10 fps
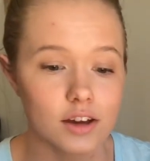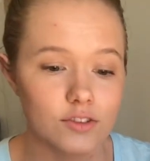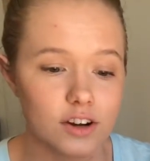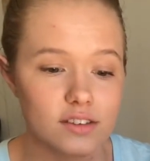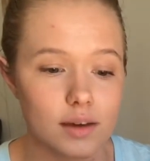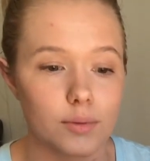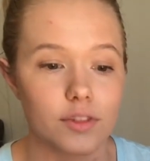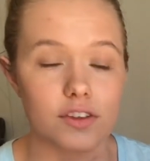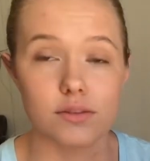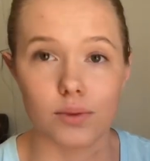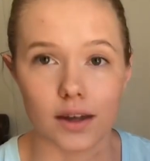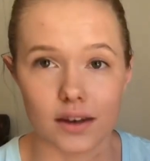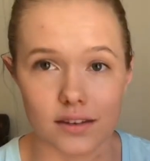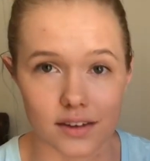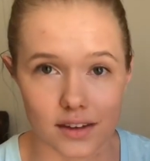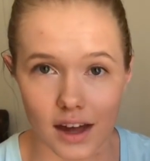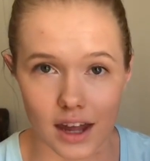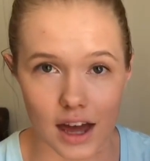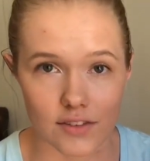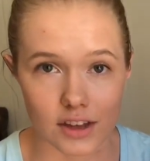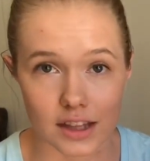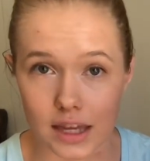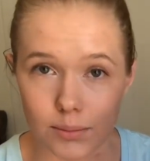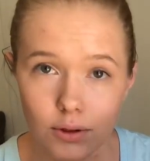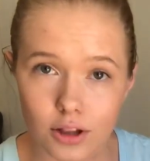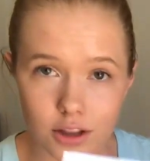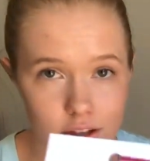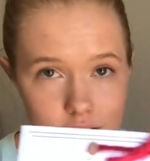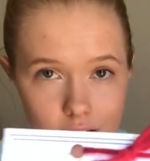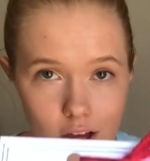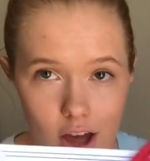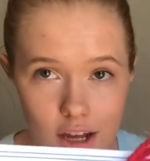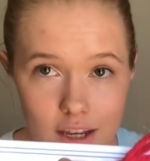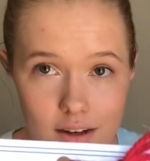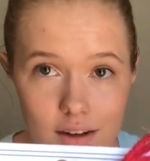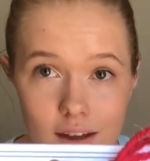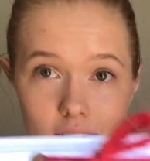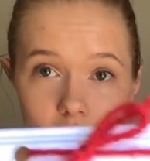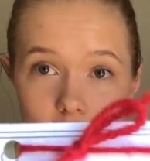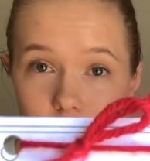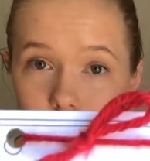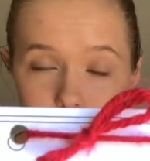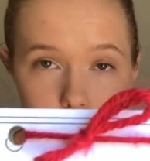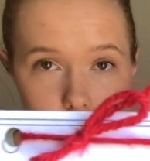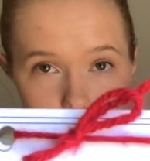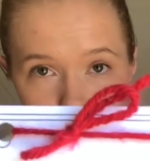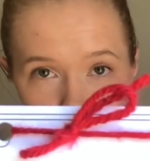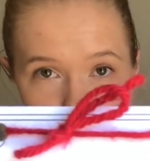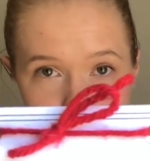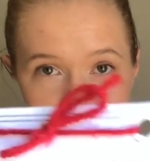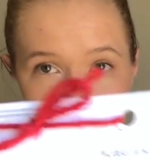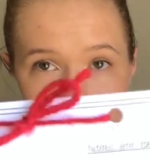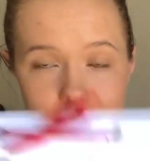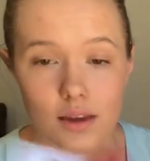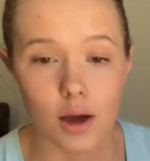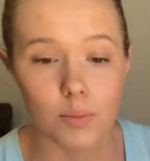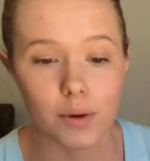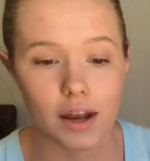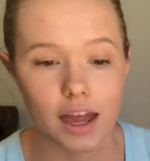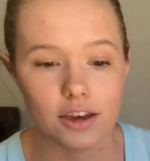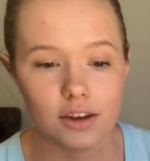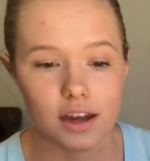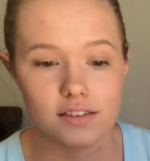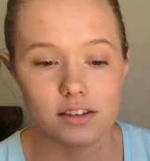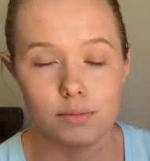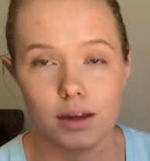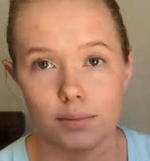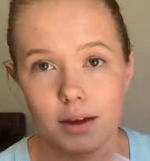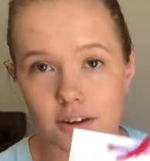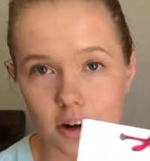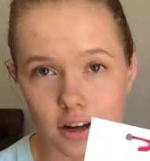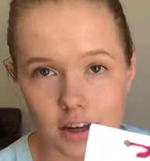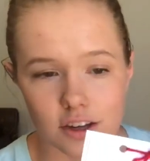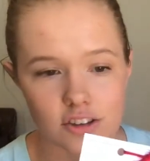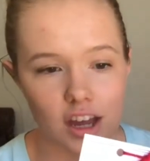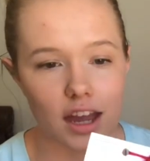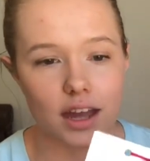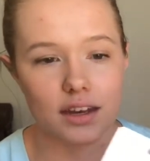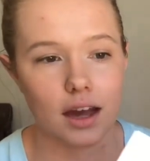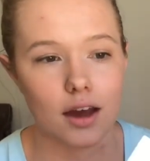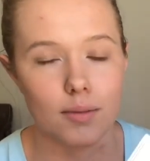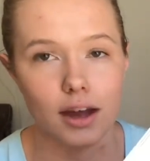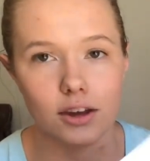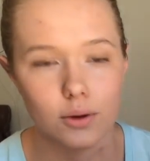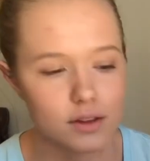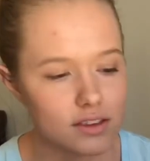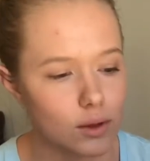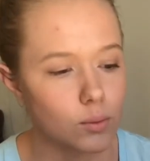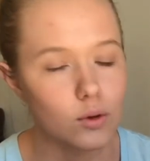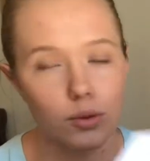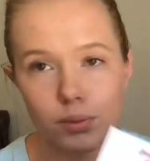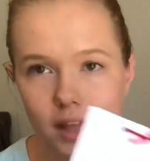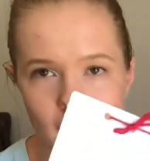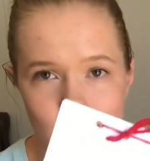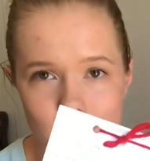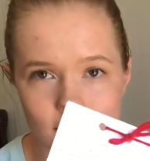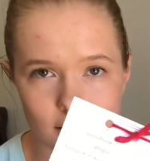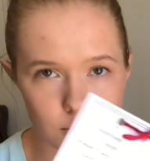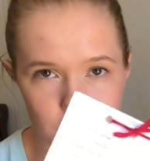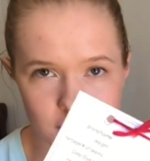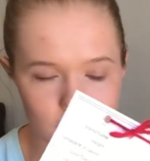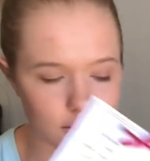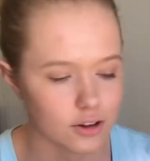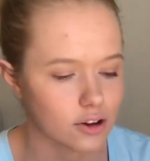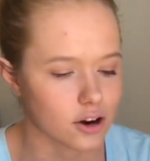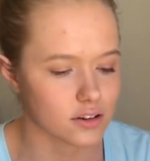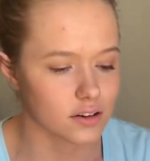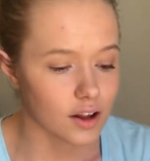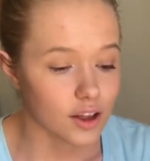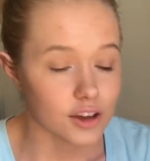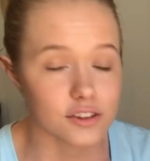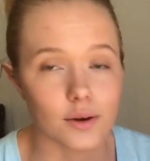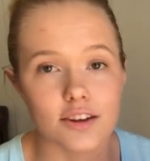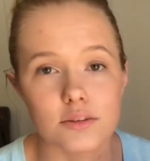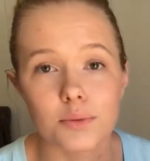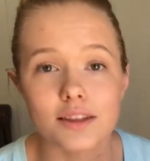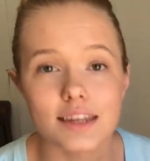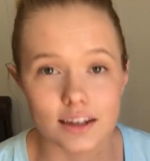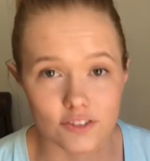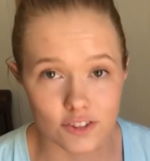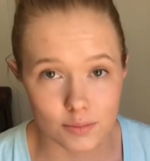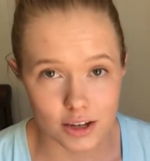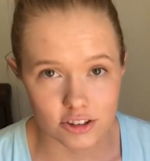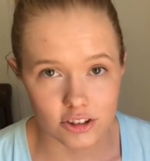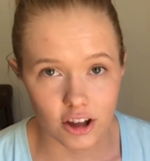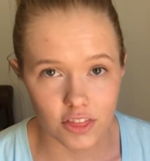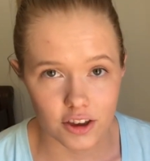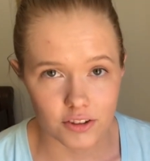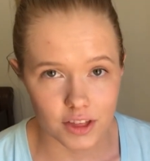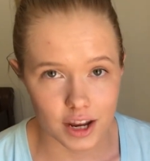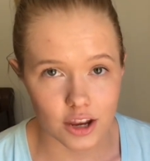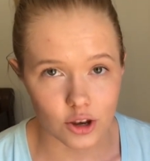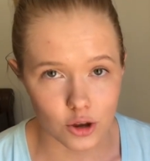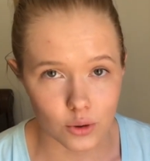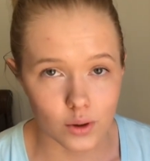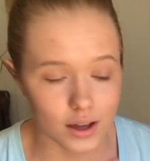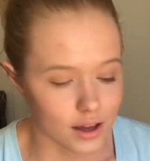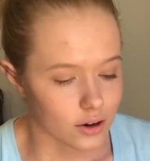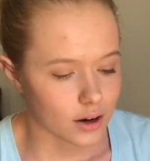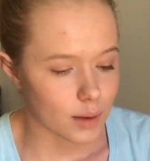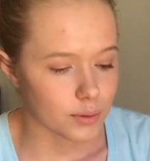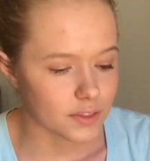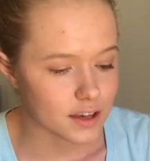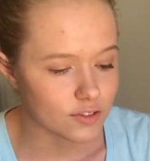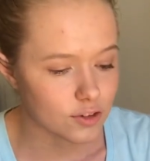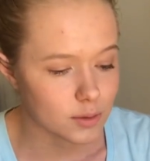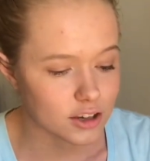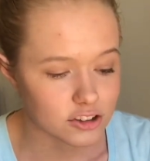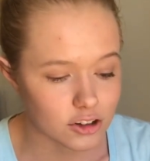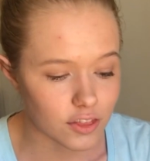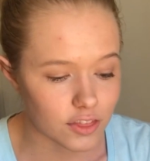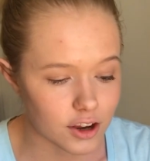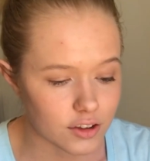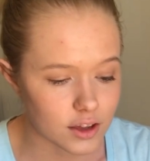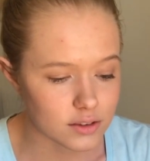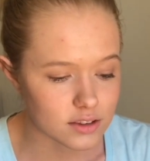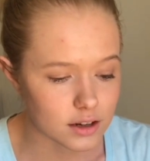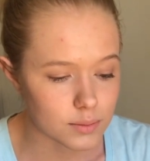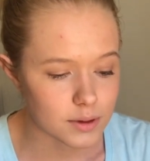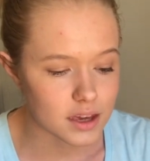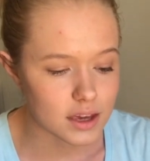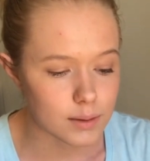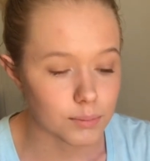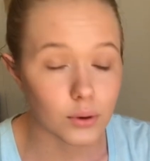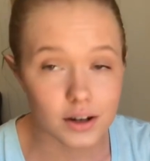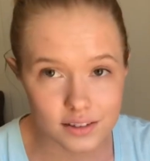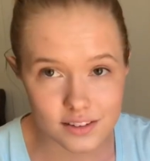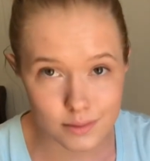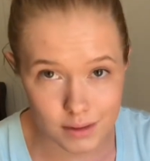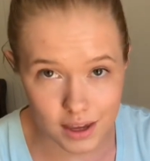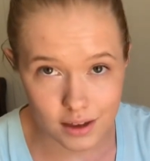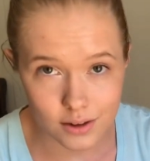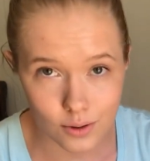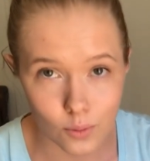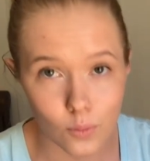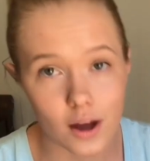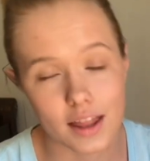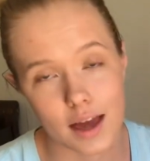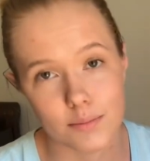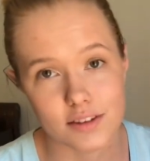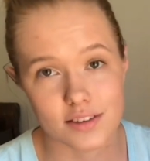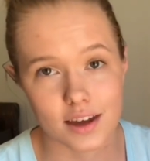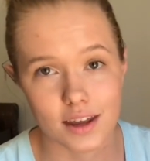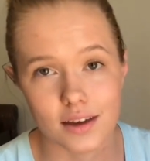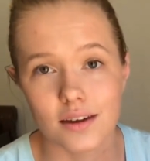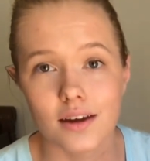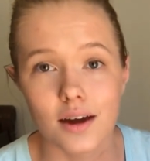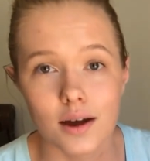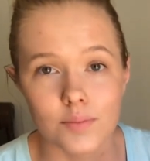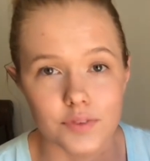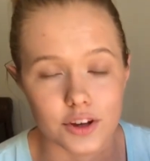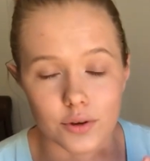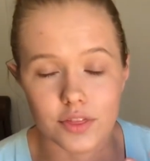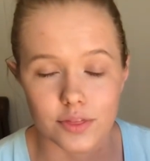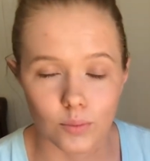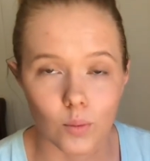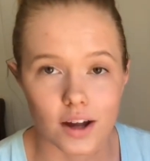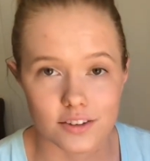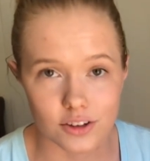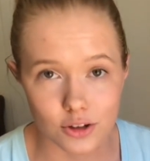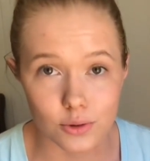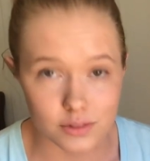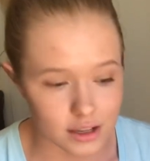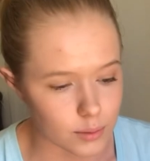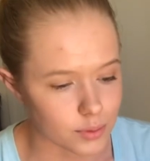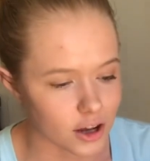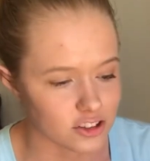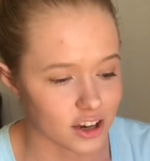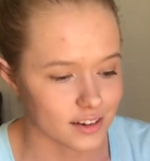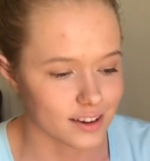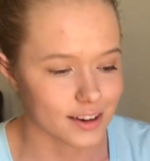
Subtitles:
For example, this one did not have a label on it. I don't remember what brand it is, but I could estimate my yardage, and I know it's a wool blend, this particular yarn. So I just put the information on there that I knew, and I put the information there that's going to be important to me while I'm deciding, what to use in a project.